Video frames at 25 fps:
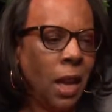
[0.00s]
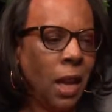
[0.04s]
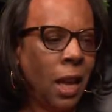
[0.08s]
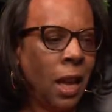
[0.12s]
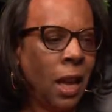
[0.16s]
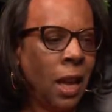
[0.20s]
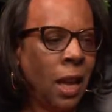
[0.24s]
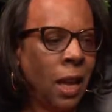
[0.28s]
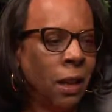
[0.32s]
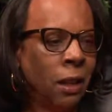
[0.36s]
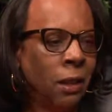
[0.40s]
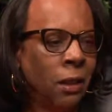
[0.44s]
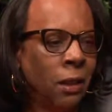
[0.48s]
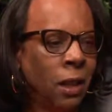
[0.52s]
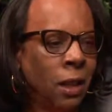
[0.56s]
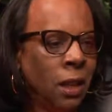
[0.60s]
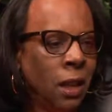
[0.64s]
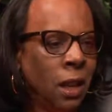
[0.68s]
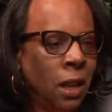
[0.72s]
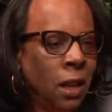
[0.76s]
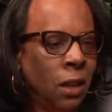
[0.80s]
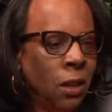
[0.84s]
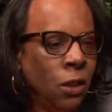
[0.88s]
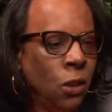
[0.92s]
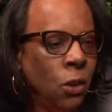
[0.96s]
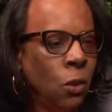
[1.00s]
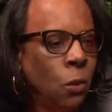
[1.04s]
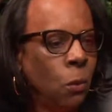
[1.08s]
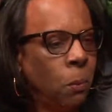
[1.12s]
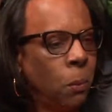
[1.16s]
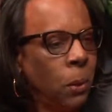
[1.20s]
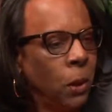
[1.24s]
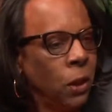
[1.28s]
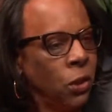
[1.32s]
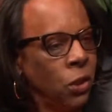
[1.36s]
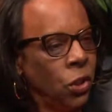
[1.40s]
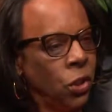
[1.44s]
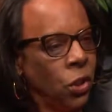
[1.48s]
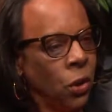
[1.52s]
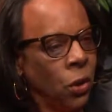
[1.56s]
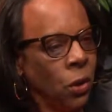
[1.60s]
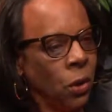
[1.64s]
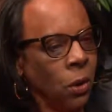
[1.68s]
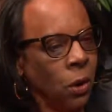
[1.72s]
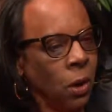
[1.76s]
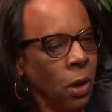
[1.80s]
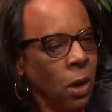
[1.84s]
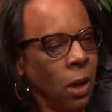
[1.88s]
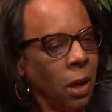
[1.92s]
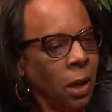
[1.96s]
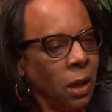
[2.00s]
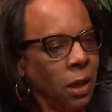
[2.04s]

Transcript: And you put your